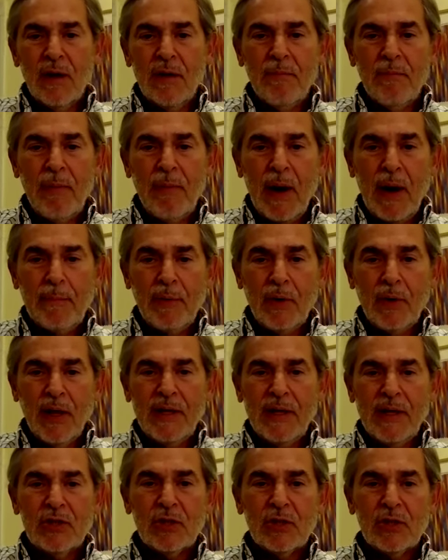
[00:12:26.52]

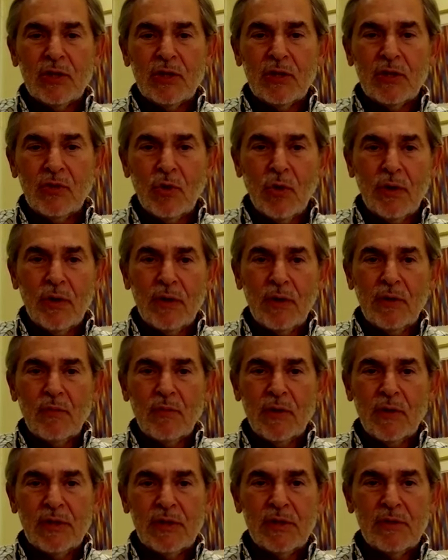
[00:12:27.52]
population of Jordan
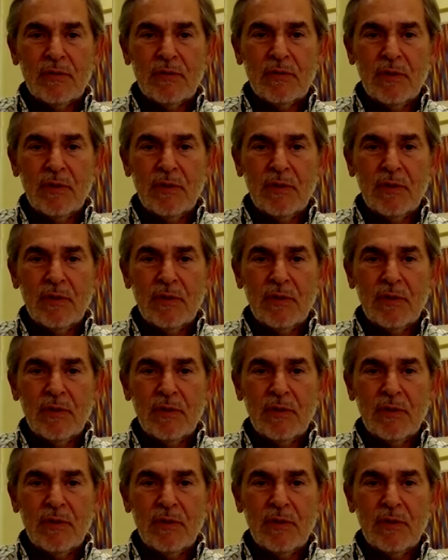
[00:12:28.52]
was,